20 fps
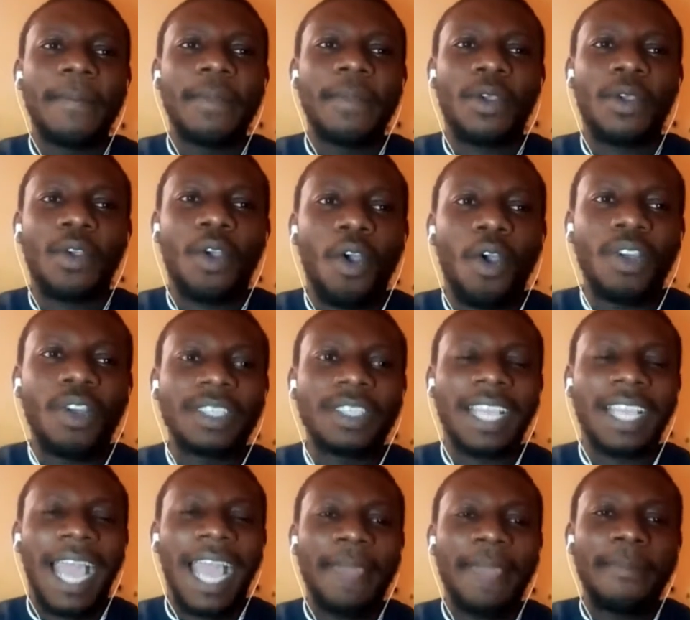
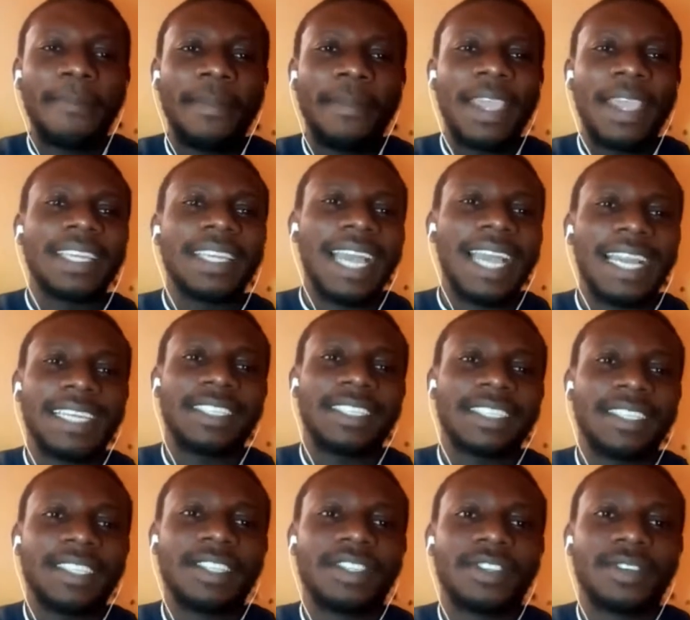because I made that
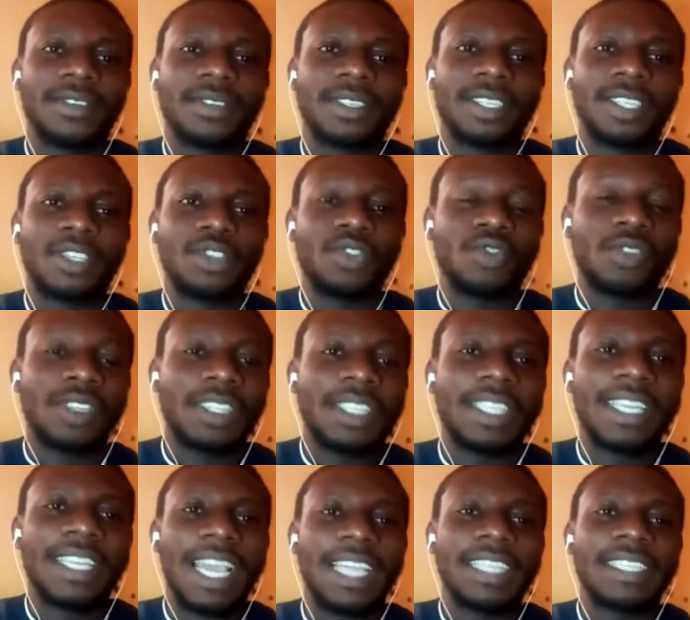decision in
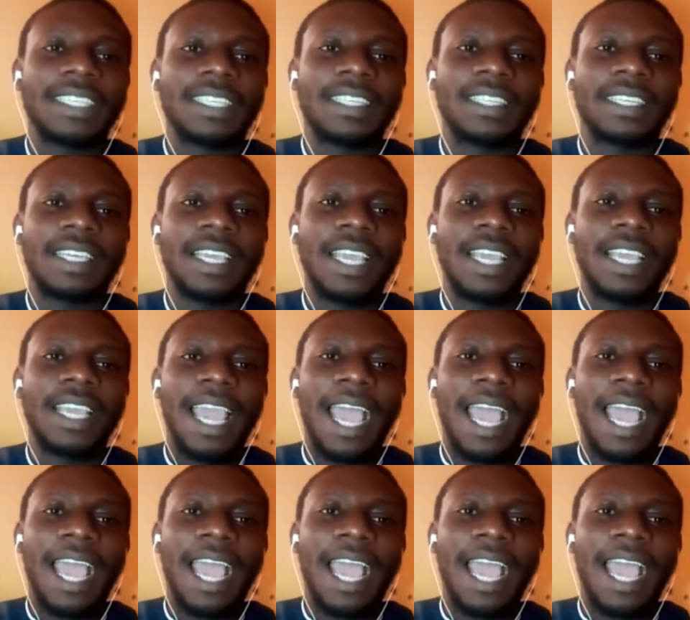2019.